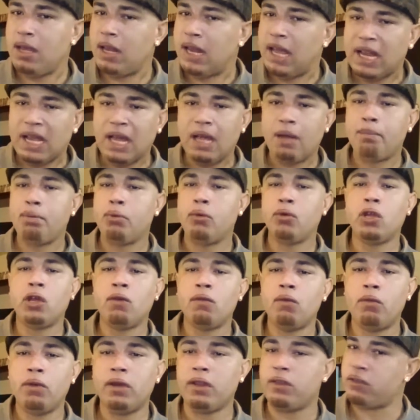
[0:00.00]
Hell, I got pulled
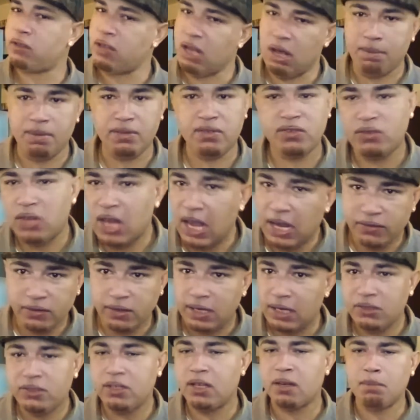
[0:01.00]
over with a couple stacks
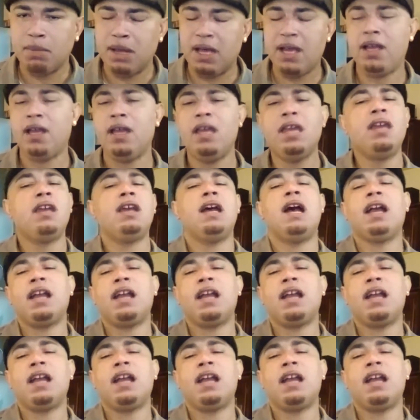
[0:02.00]
and they took mine.